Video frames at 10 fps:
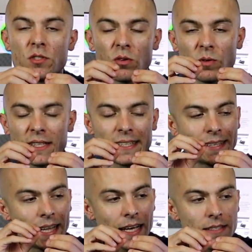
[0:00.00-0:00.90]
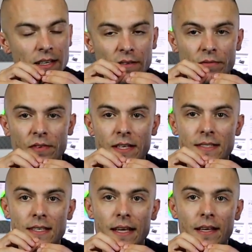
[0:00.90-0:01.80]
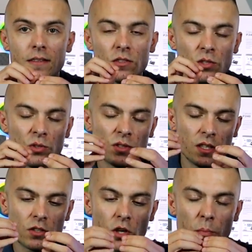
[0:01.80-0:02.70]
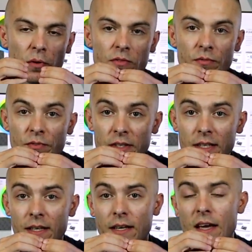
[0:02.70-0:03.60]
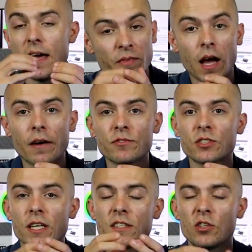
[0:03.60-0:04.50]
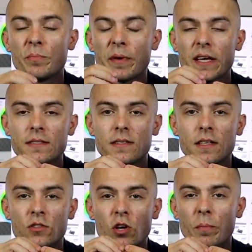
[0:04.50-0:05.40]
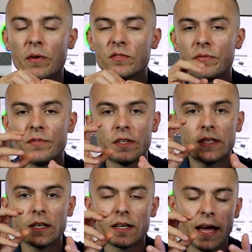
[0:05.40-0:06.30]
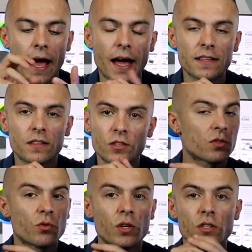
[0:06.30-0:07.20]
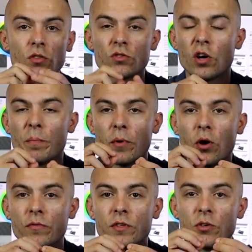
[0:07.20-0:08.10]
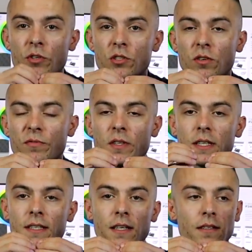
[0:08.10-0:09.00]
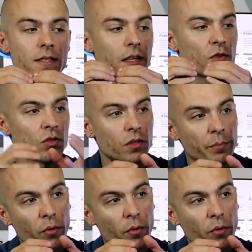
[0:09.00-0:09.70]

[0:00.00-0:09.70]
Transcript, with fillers: so it nicely fits into the top of the fitting. After that you place the top of the fitting and screw it on top of the original fitting that is either on the